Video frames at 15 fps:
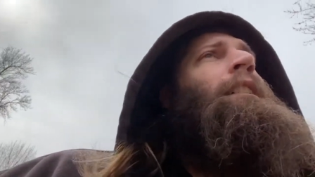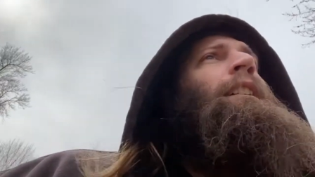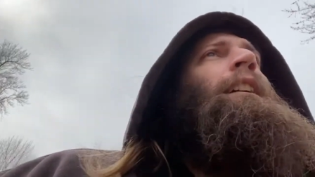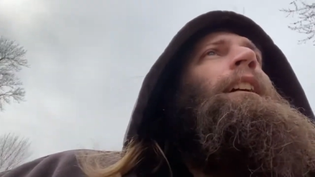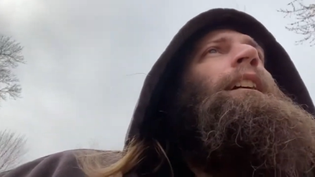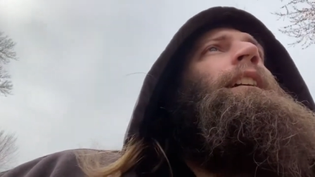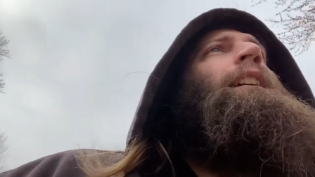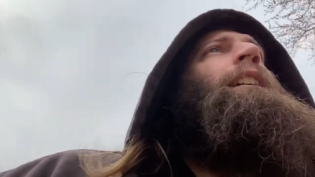
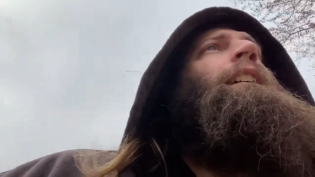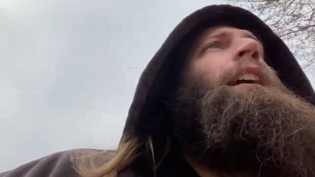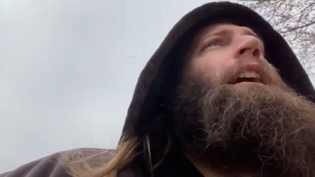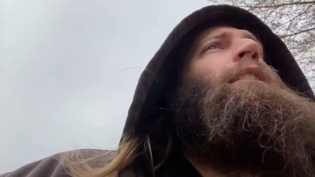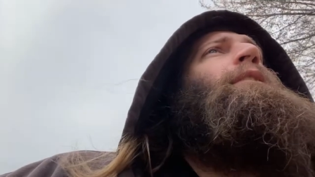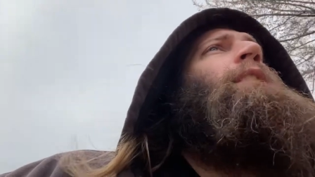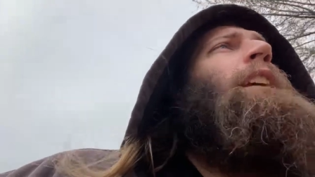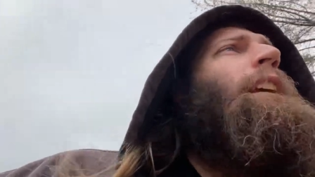I
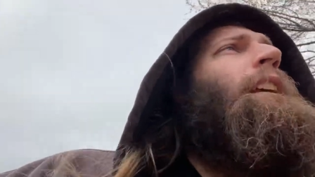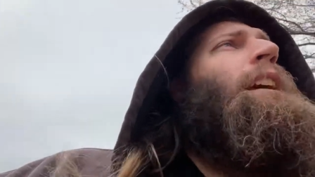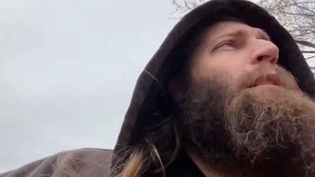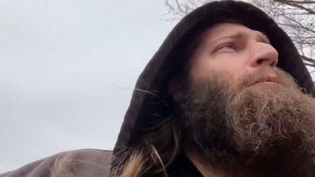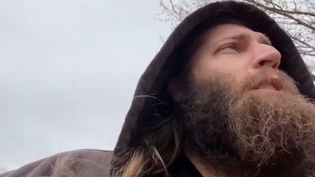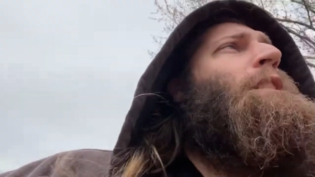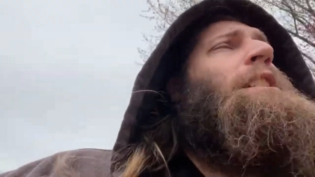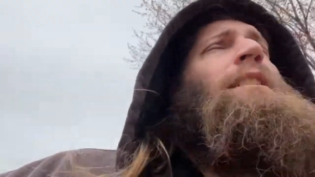really ain't got
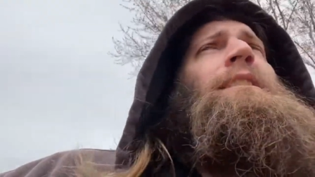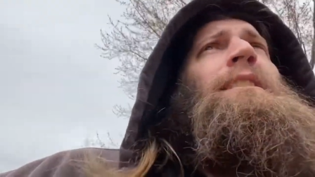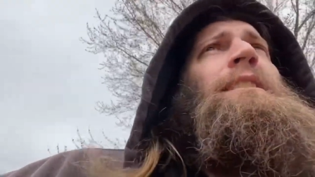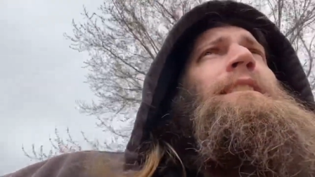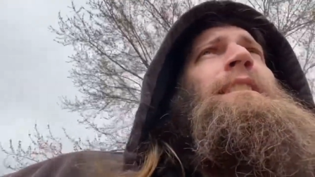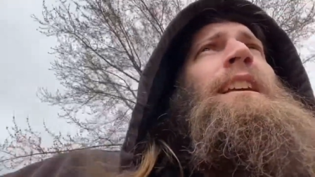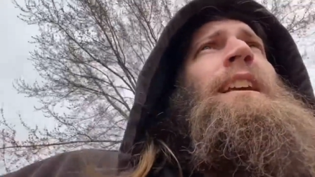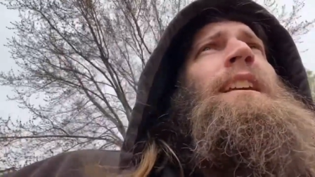much else to
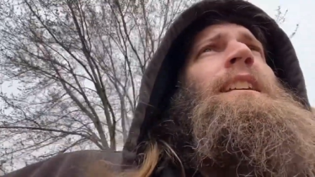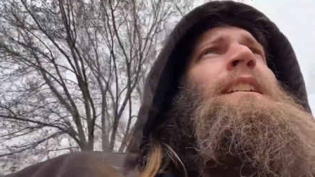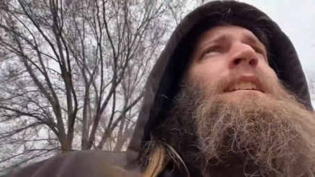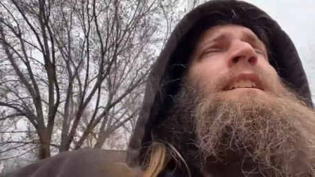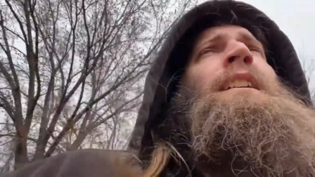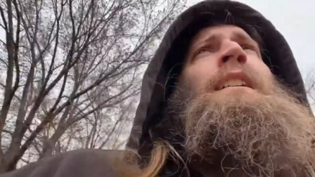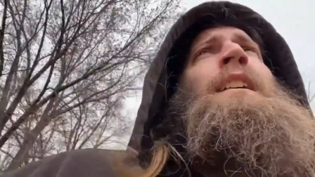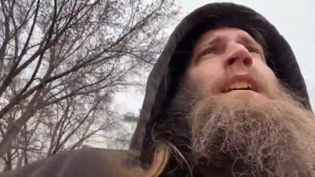say.
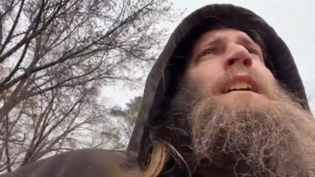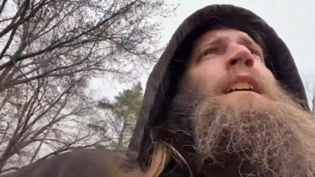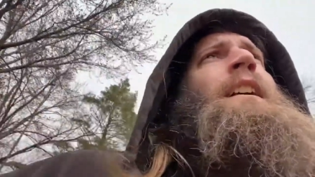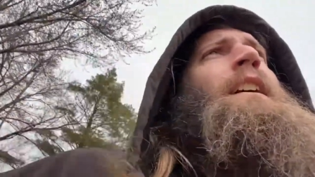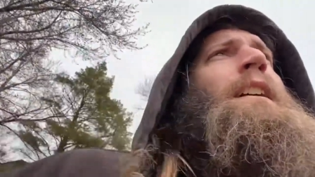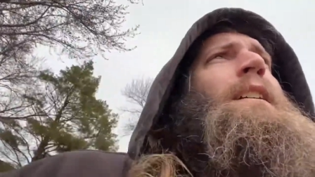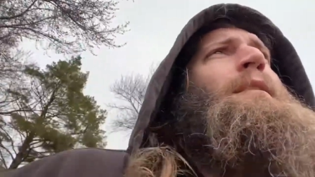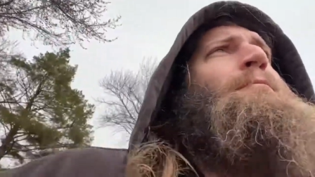
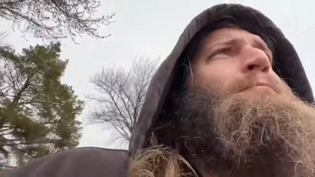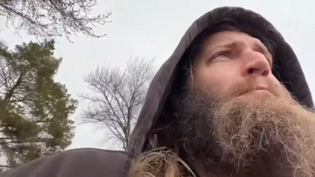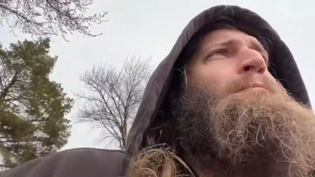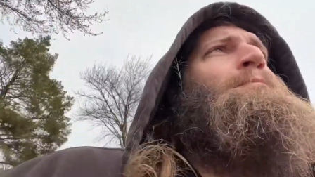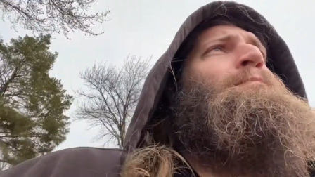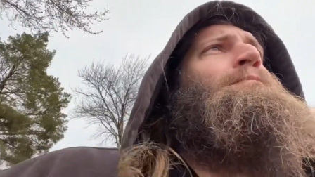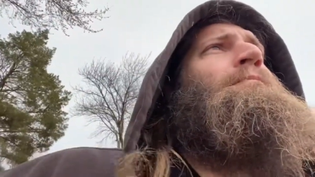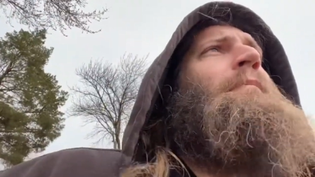I'm
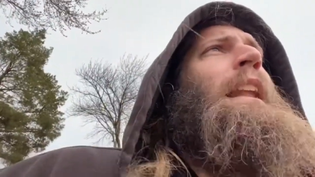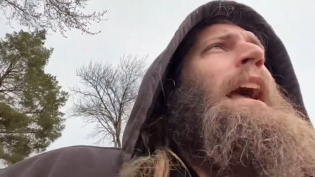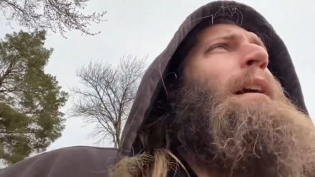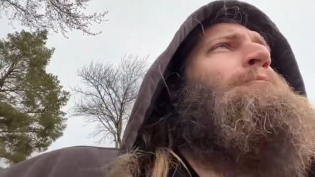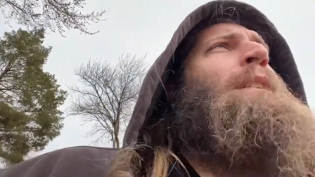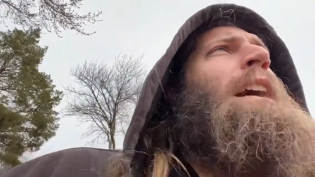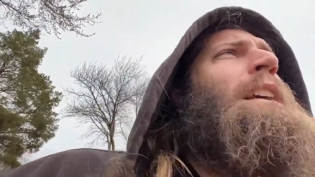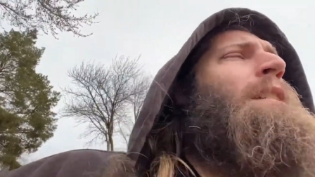
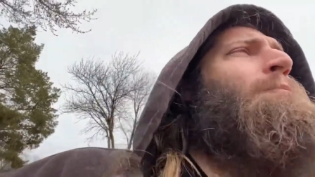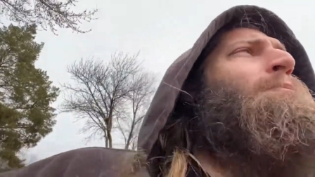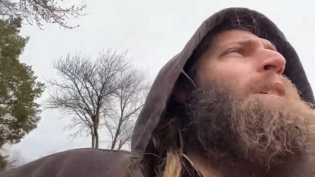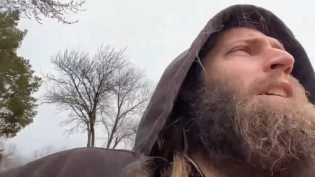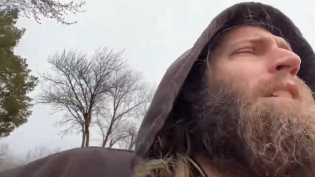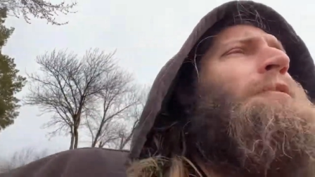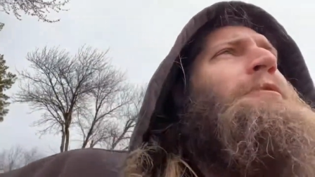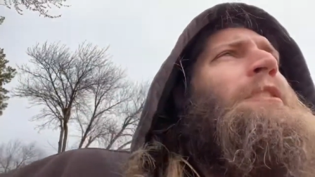not
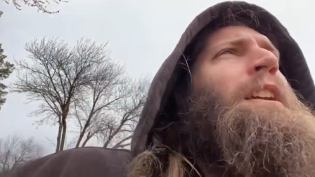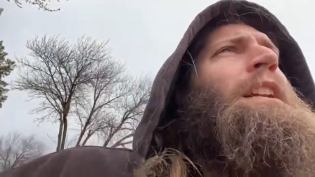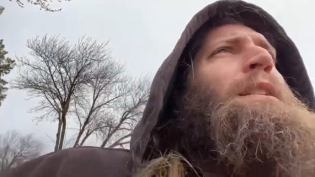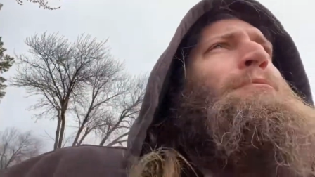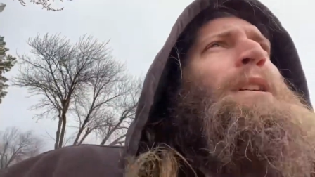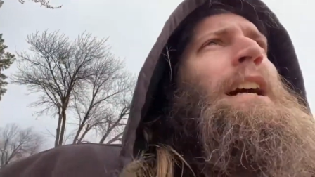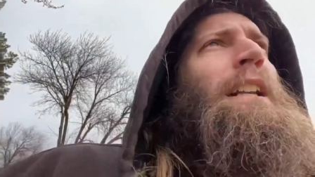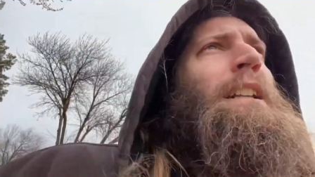competing for
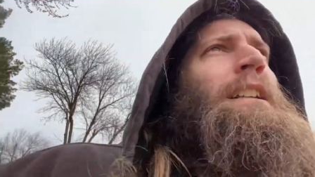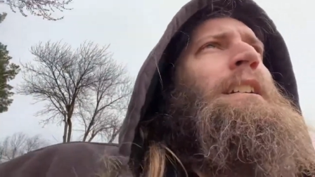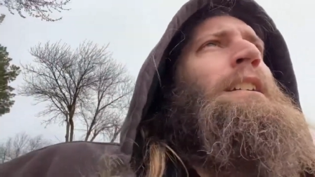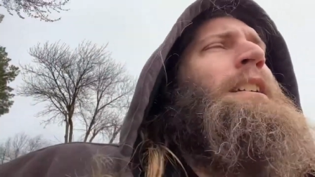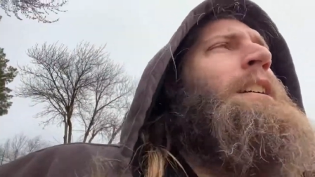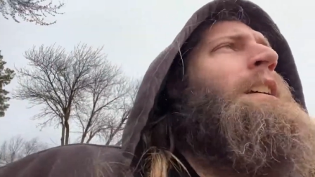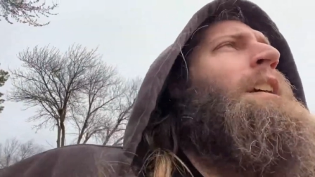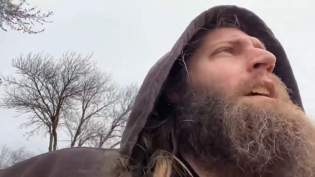anybody.
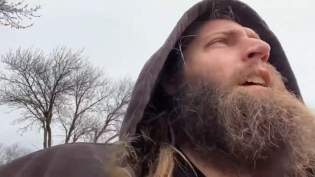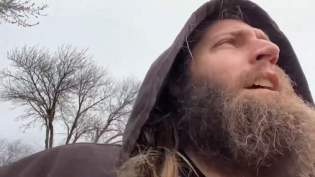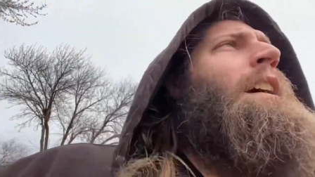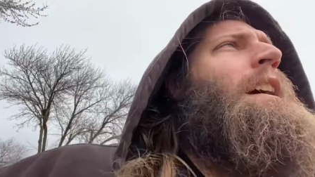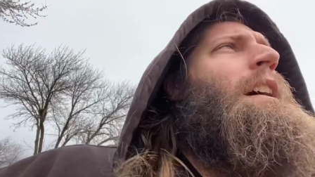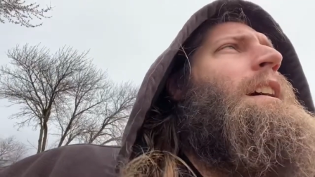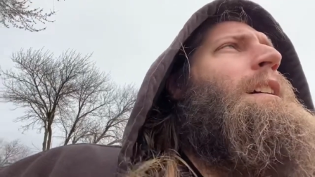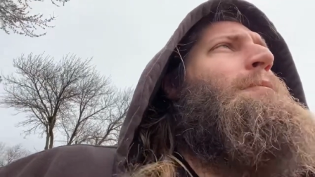
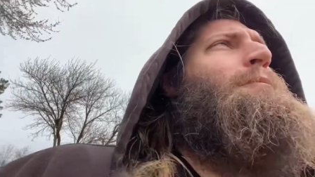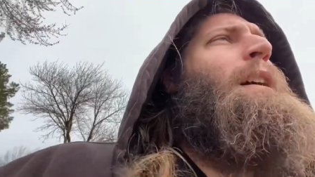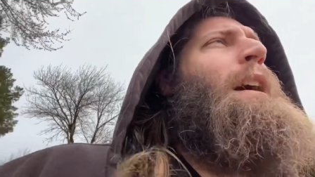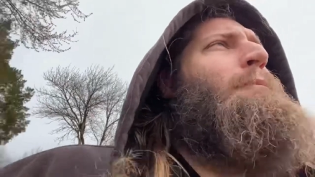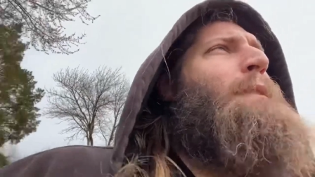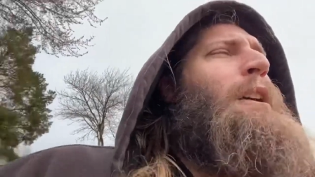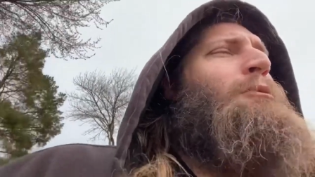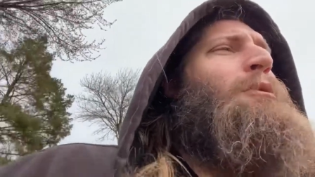
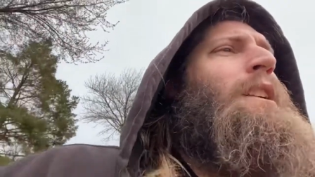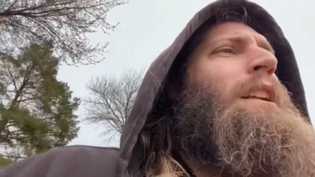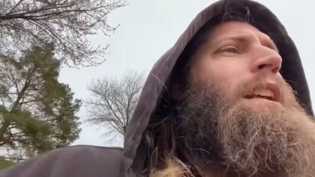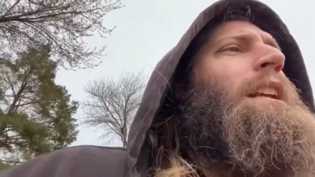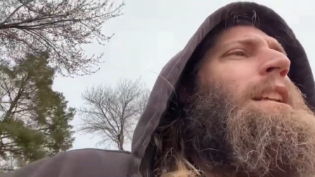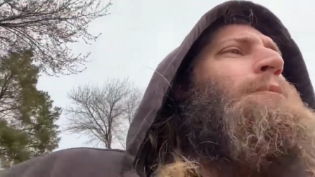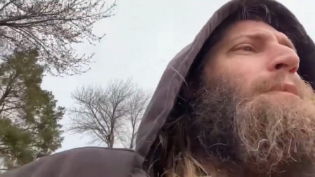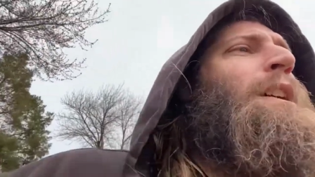I'm not running
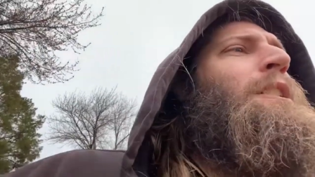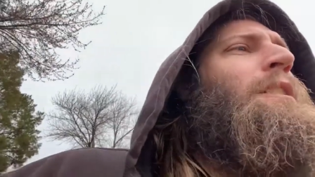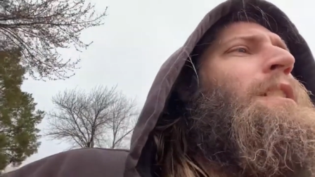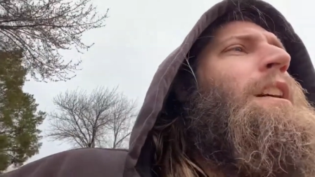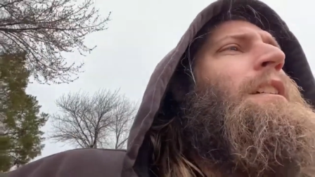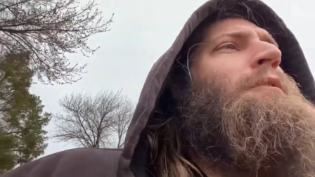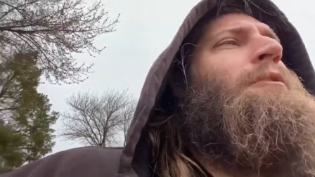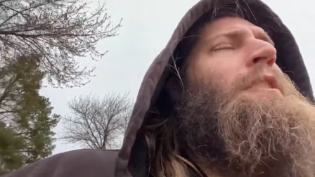any
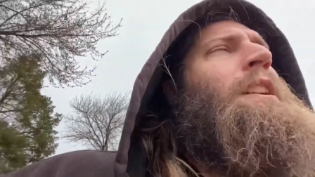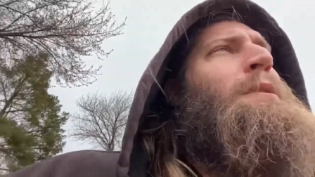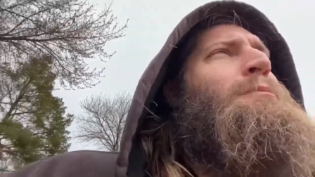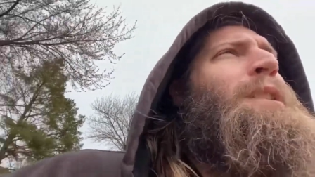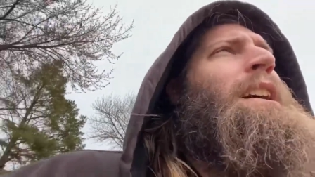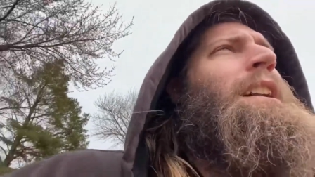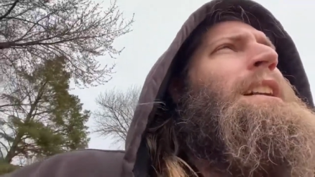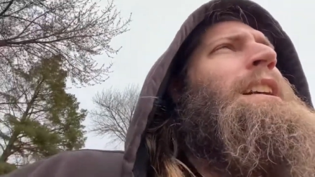marathon for
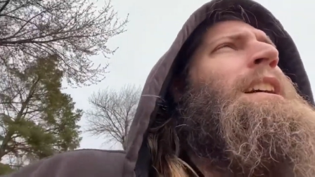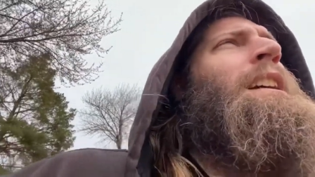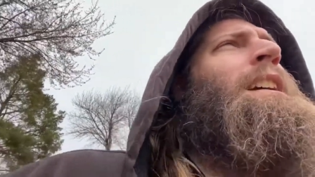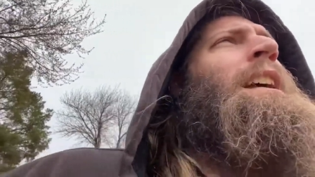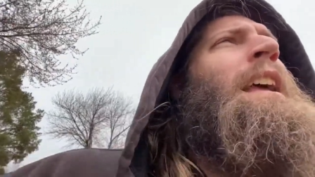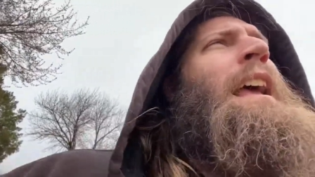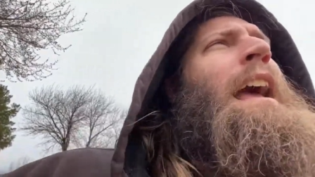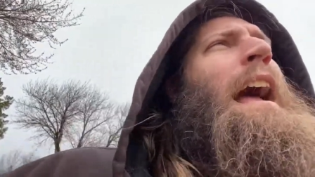anybody.
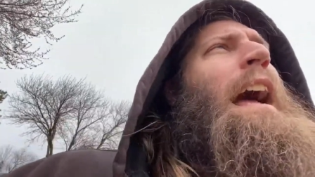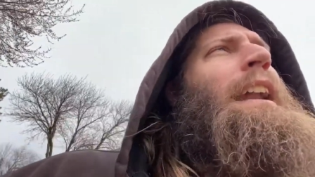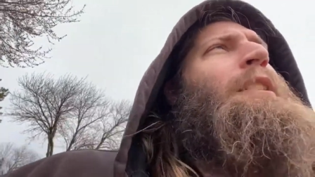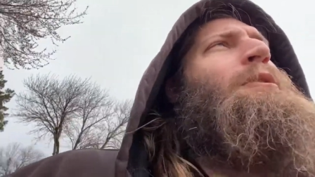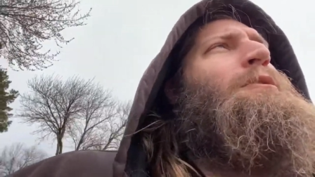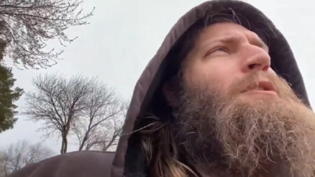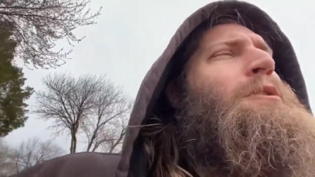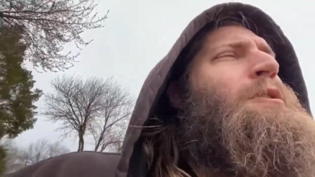I
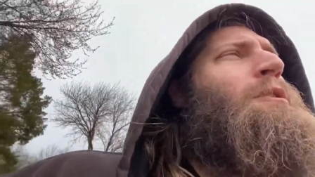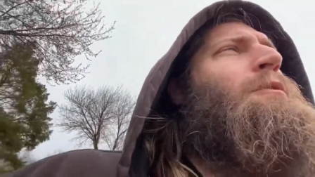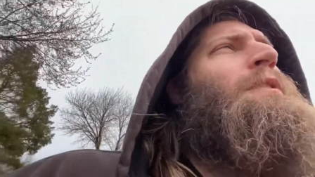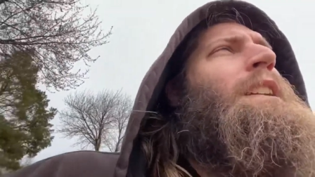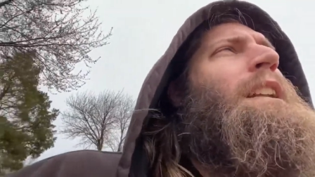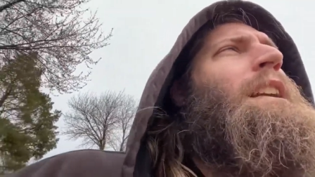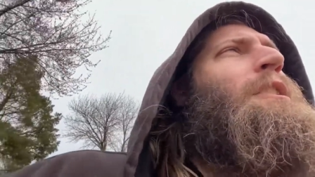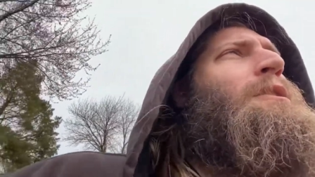don't do a
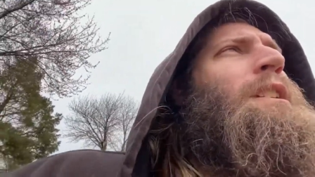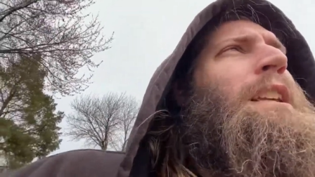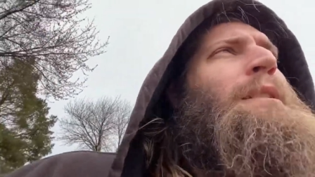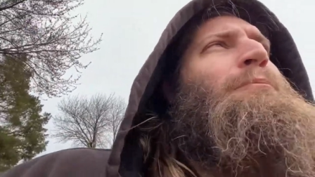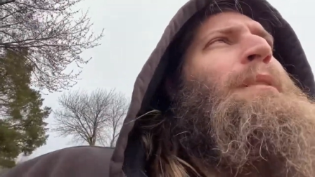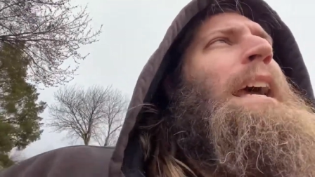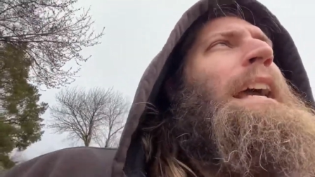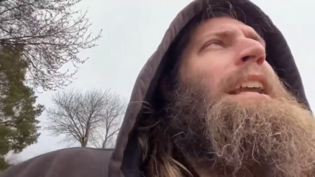video to
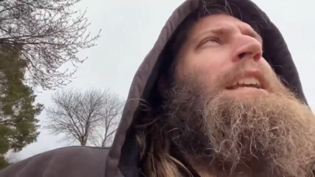get back